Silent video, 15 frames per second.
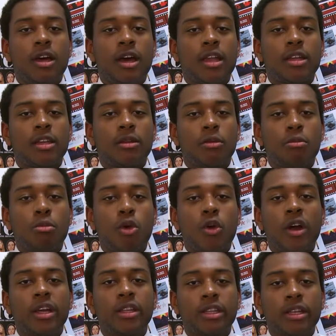and
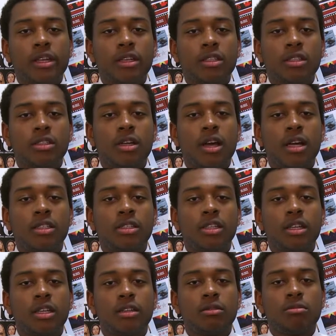more ideas, as
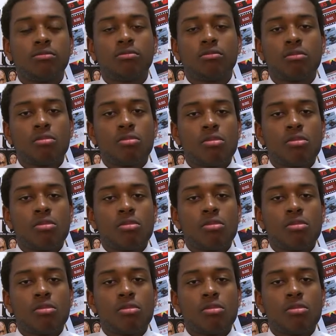in,